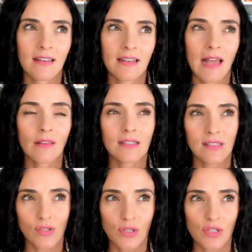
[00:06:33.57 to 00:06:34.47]
Now let's
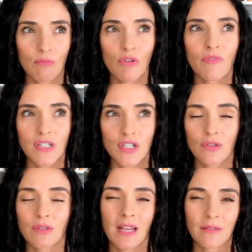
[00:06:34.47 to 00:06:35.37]
start to move
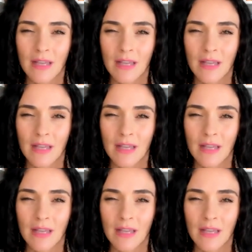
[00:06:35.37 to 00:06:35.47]
into that.